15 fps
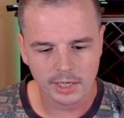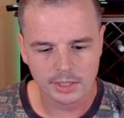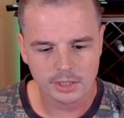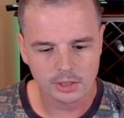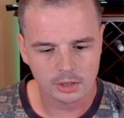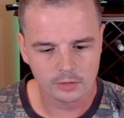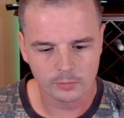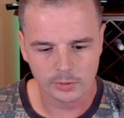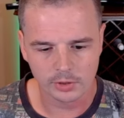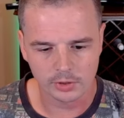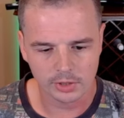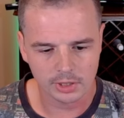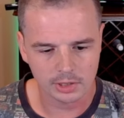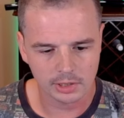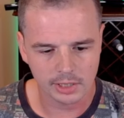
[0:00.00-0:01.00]
here if we don't hit
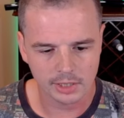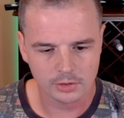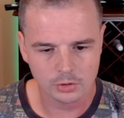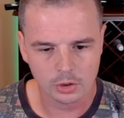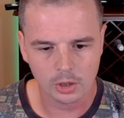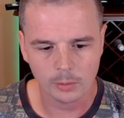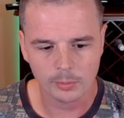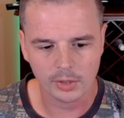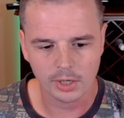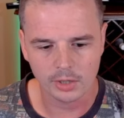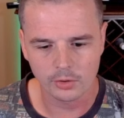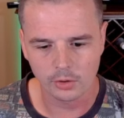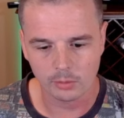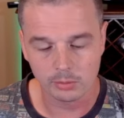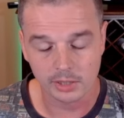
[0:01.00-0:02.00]
a land drop and
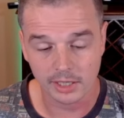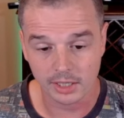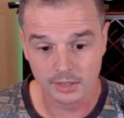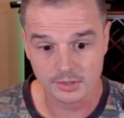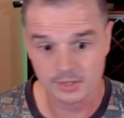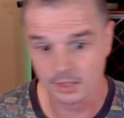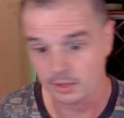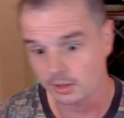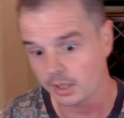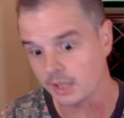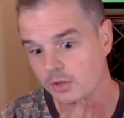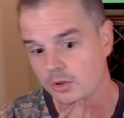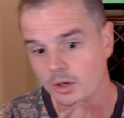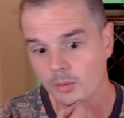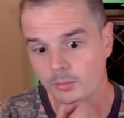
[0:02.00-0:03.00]
not play out our second land
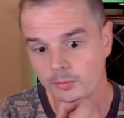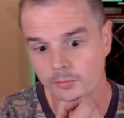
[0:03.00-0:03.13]
drop.